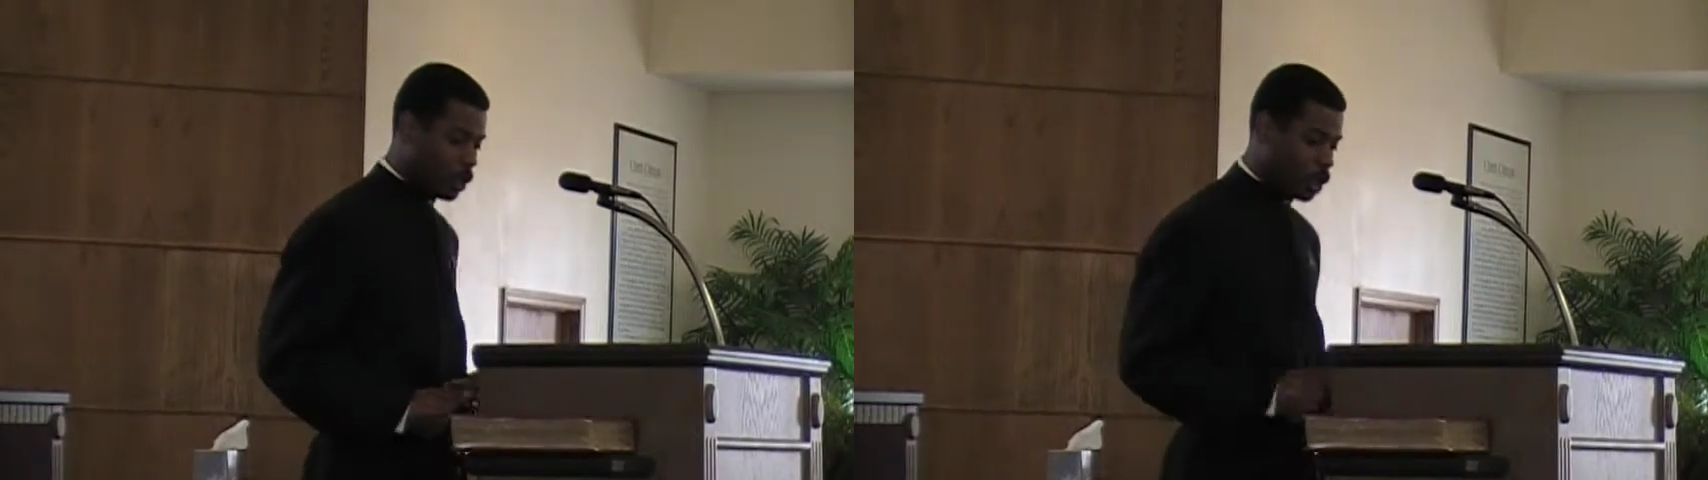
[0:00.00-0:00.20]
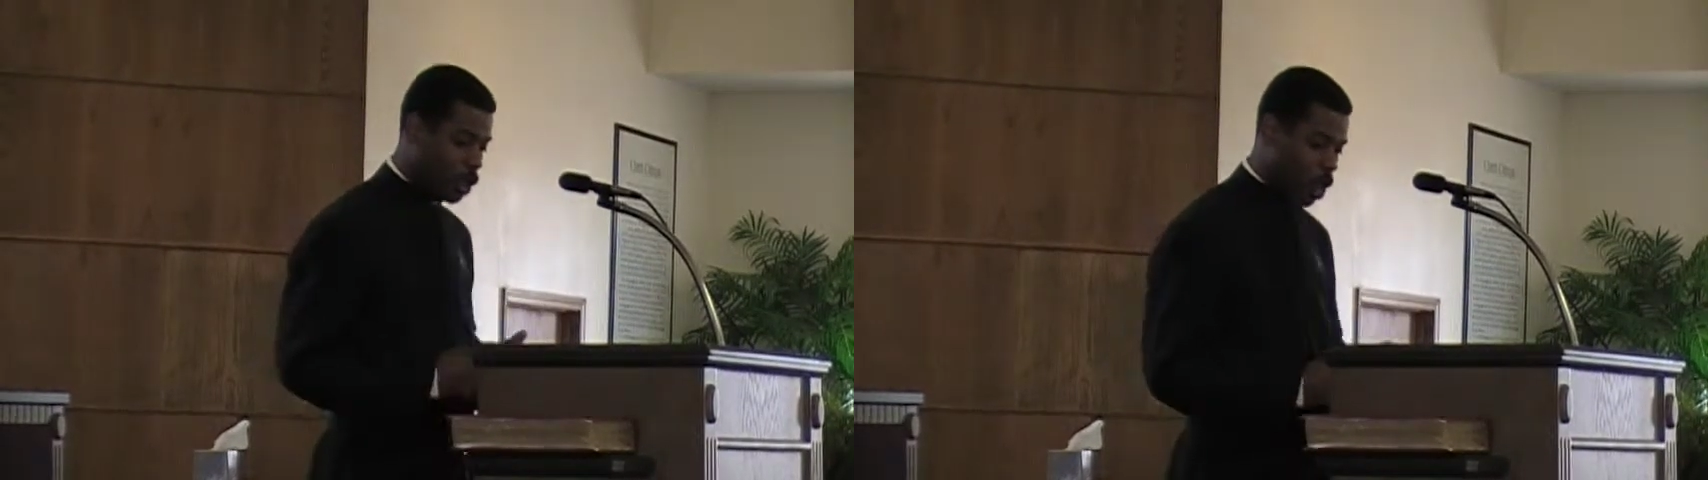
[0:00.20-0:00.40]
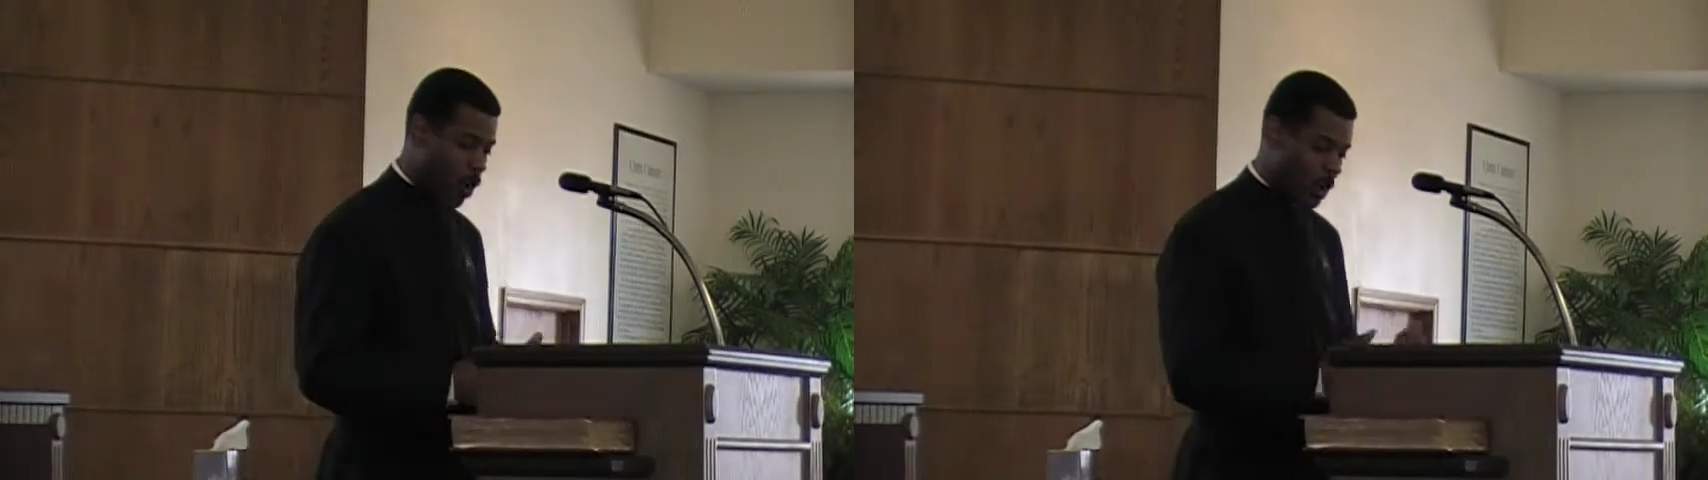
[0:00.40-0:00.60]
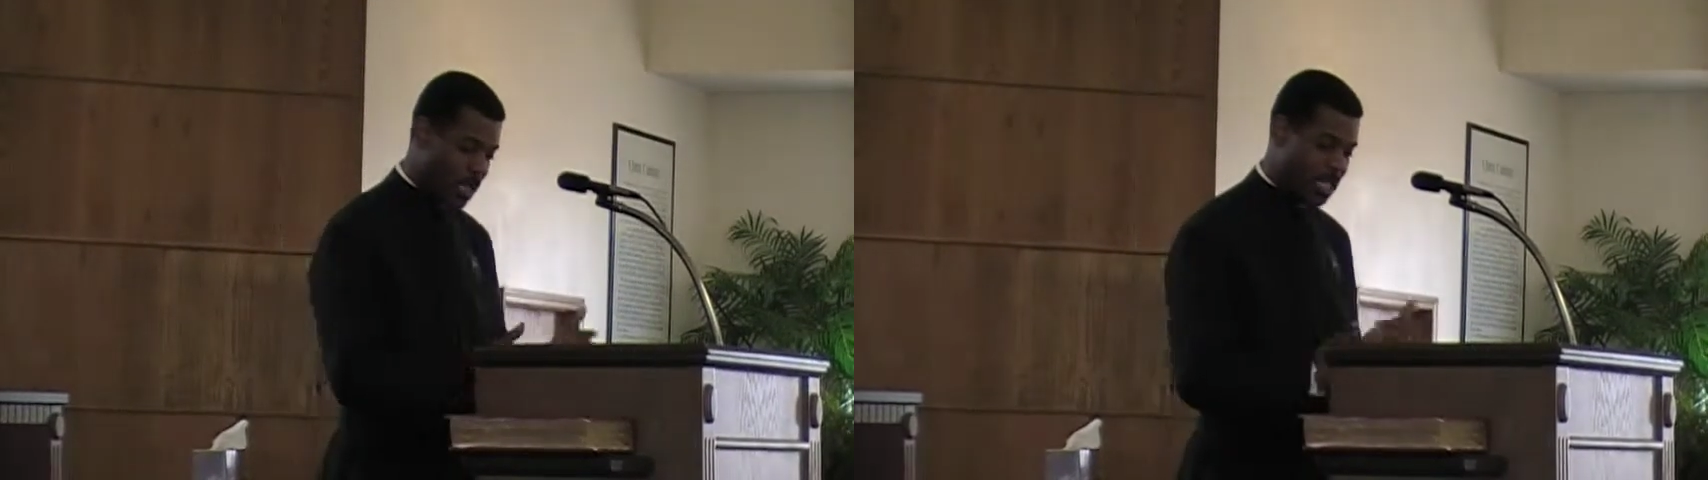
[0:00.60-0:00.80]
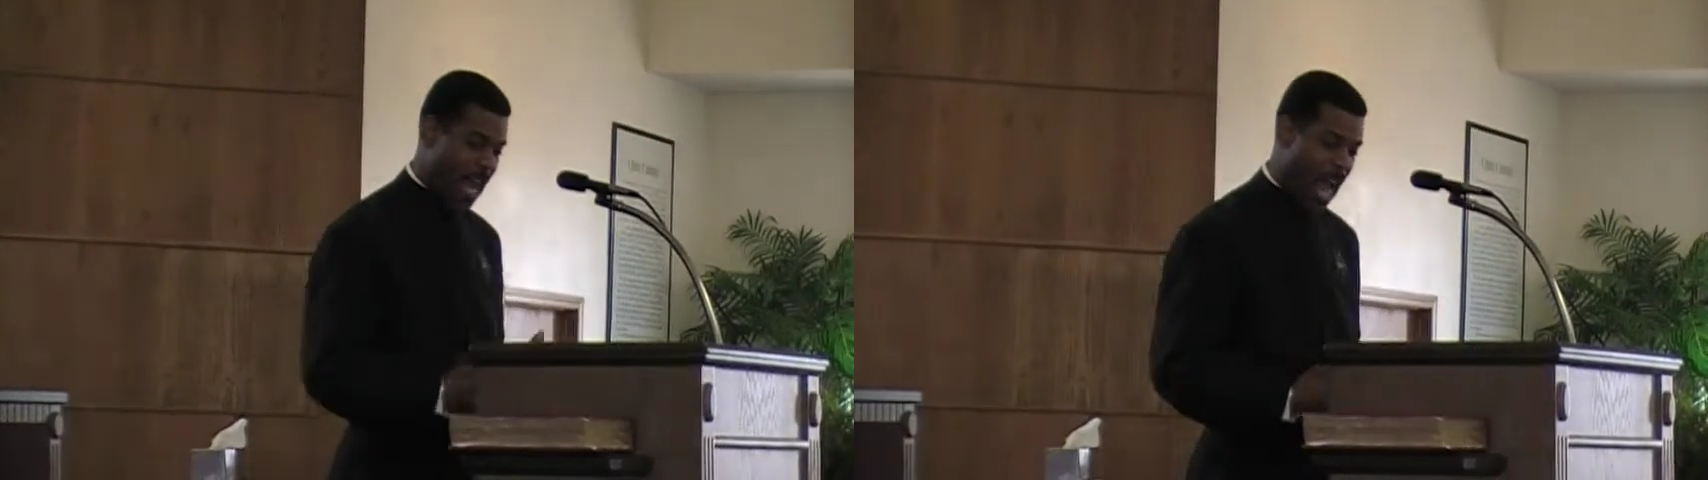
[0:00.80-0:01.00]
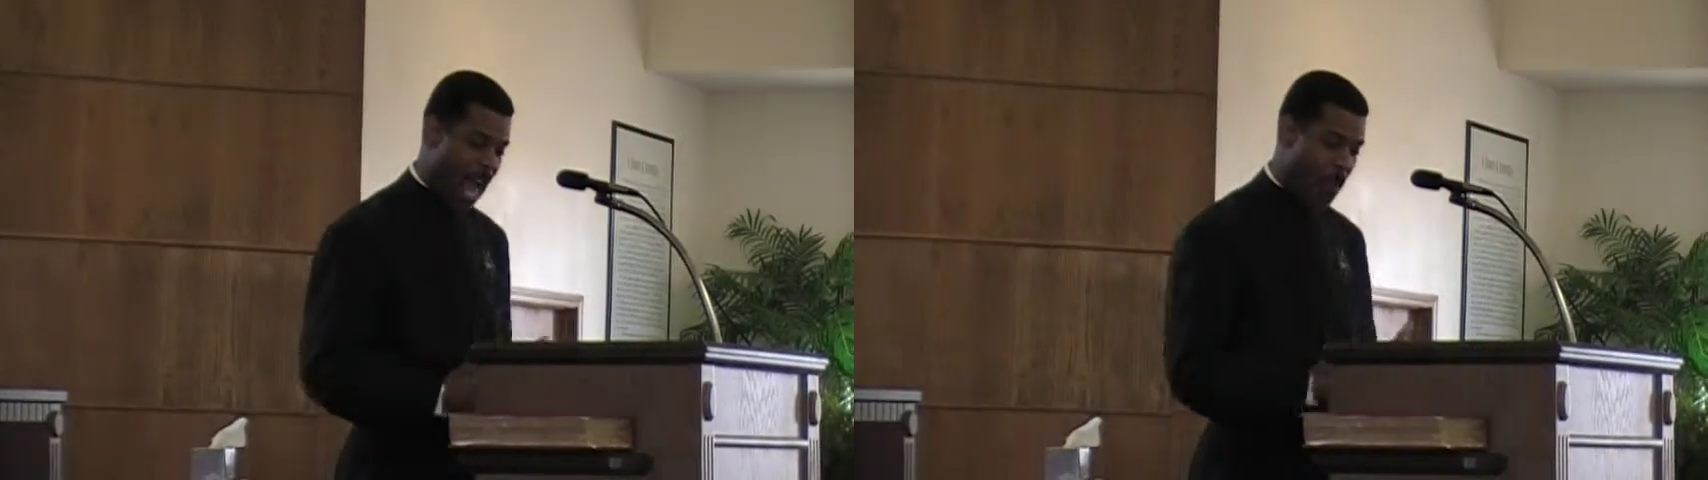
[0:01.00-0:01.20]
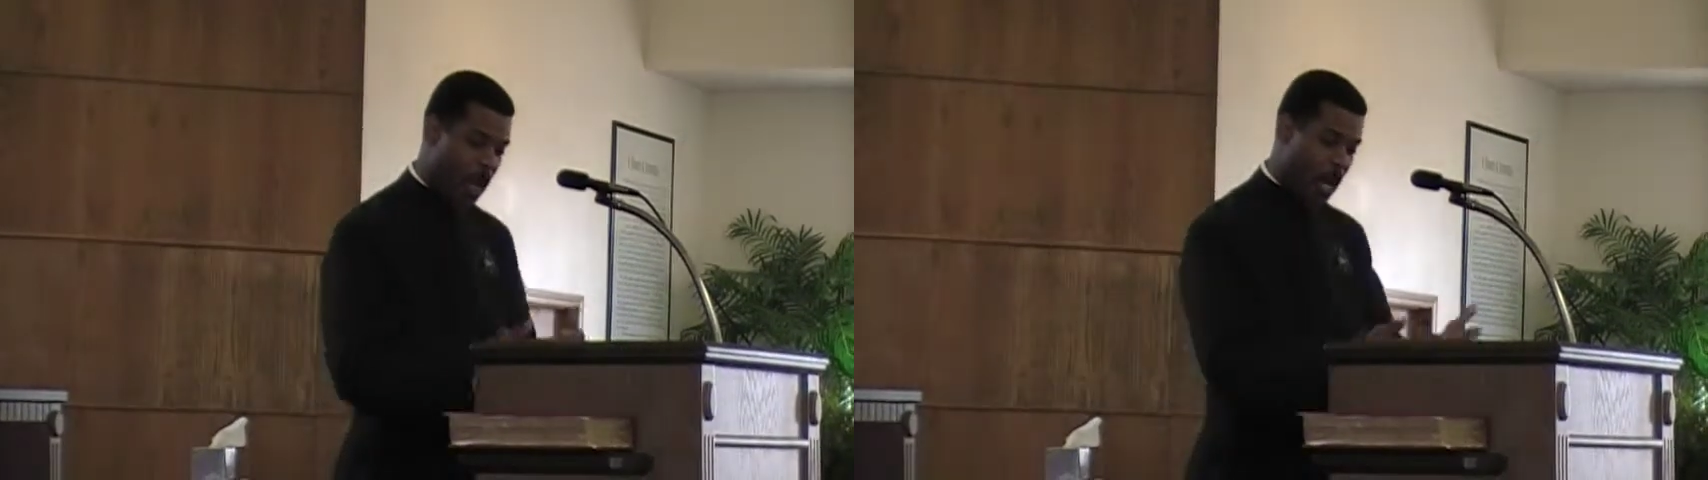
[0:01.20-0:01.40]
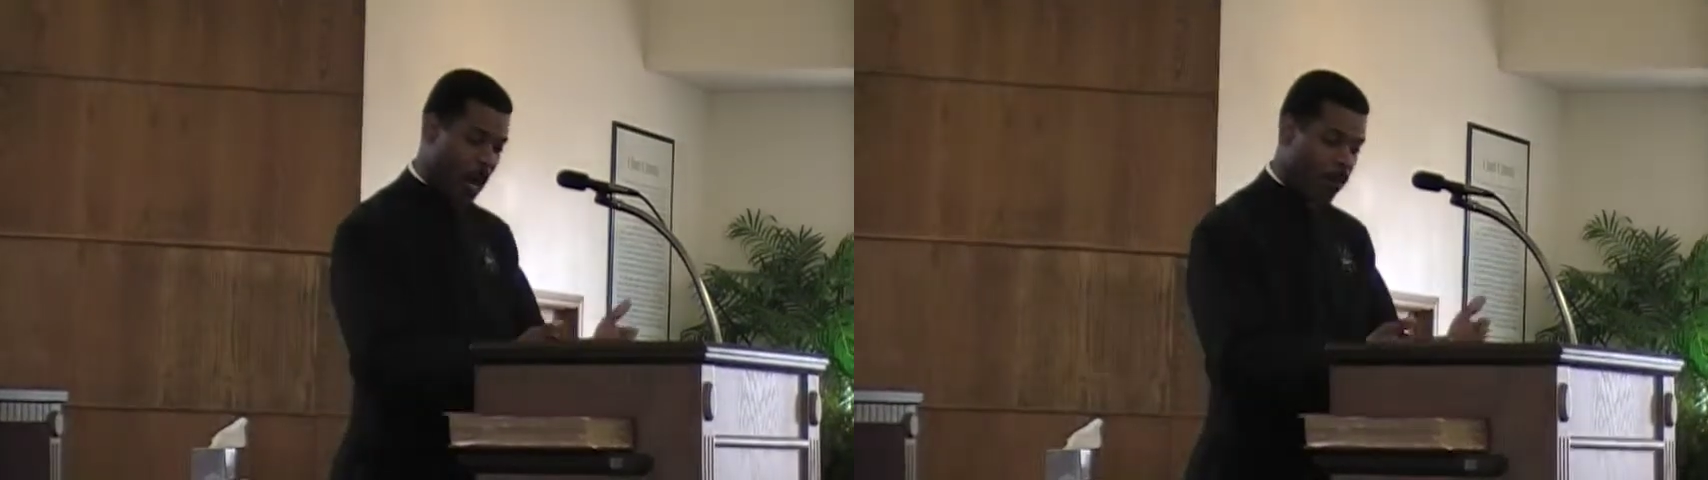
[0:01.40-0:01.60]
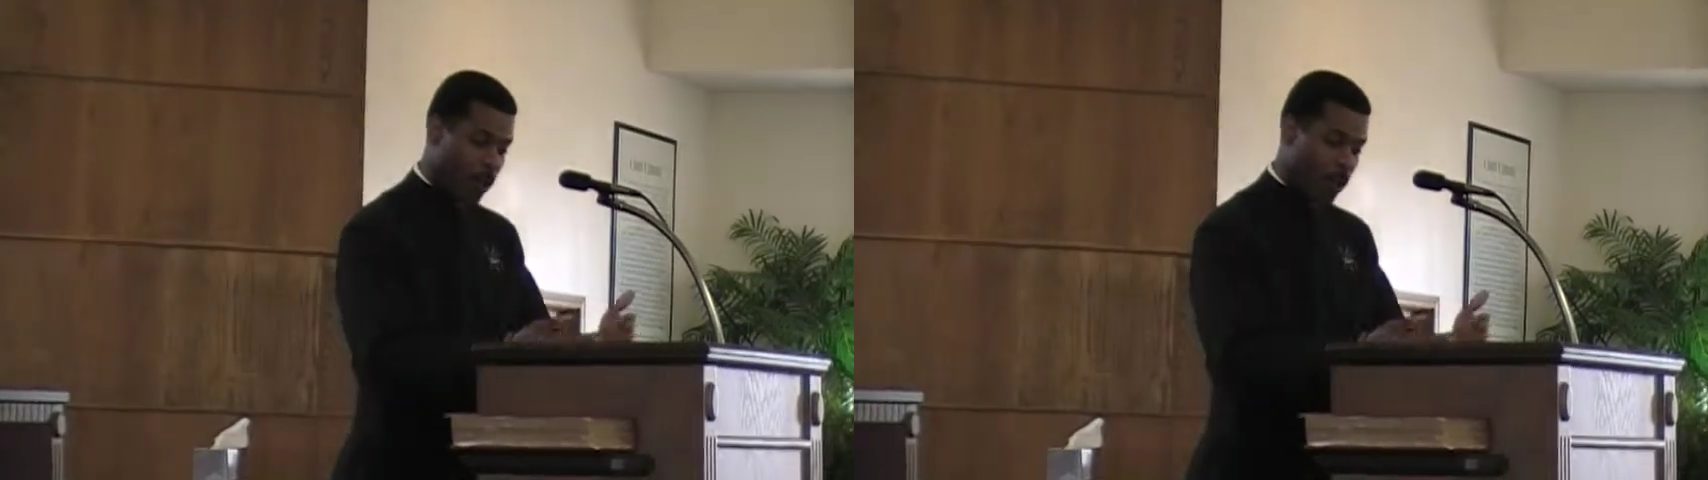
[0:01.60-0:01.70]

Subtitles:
was during this time of the